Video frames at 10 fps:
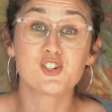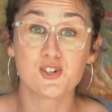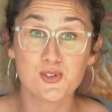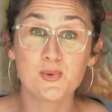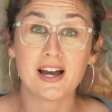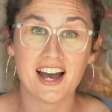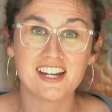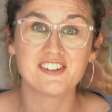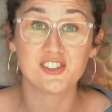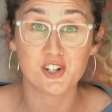choose what
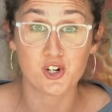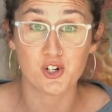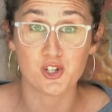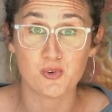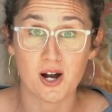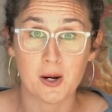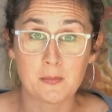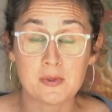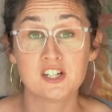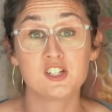kind of learner you are.
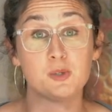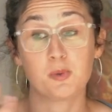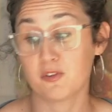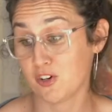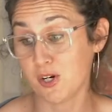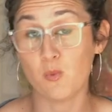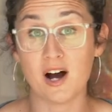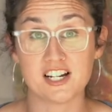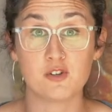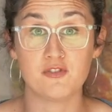Do you prefer to
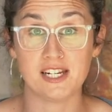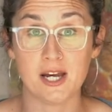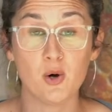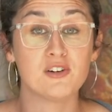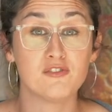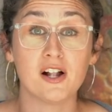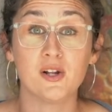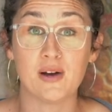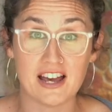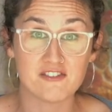watch a video and
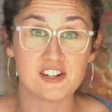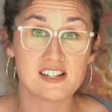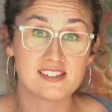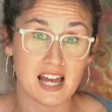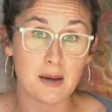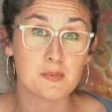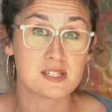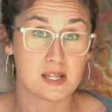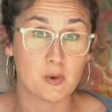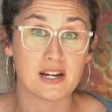follow every step
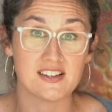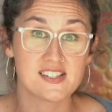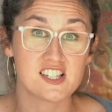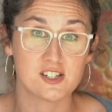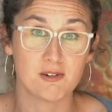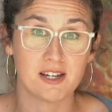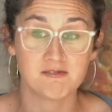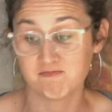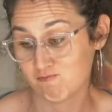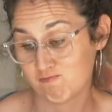someone else is doing?
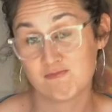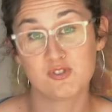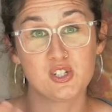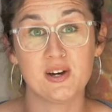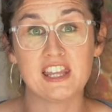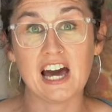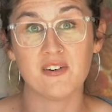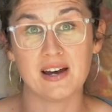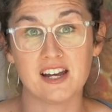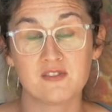Do it that
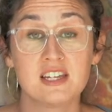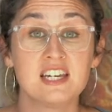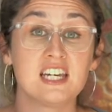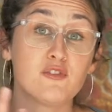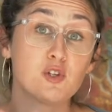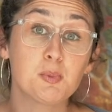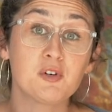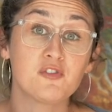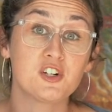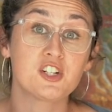way. If you
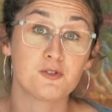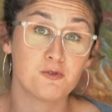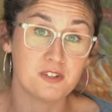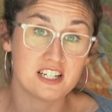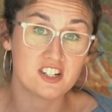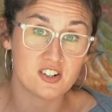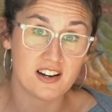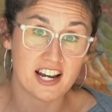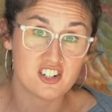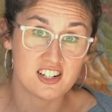prefer to read
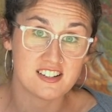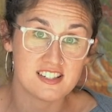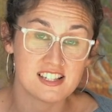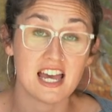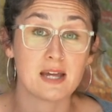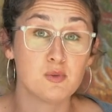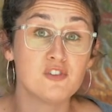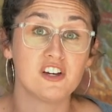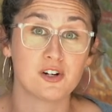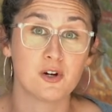directions and
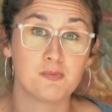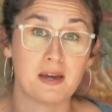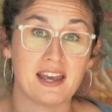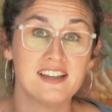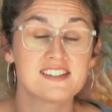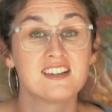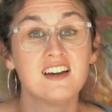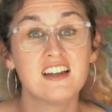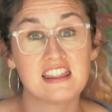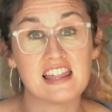move at your own pace,
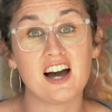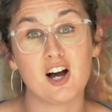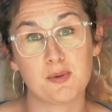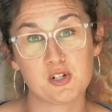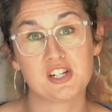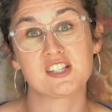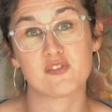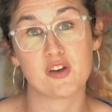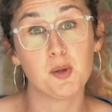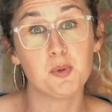that option is
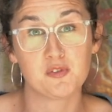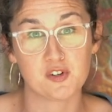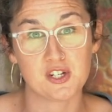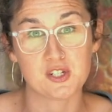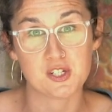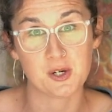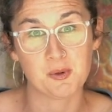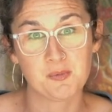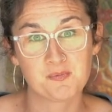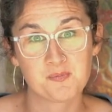available for you too.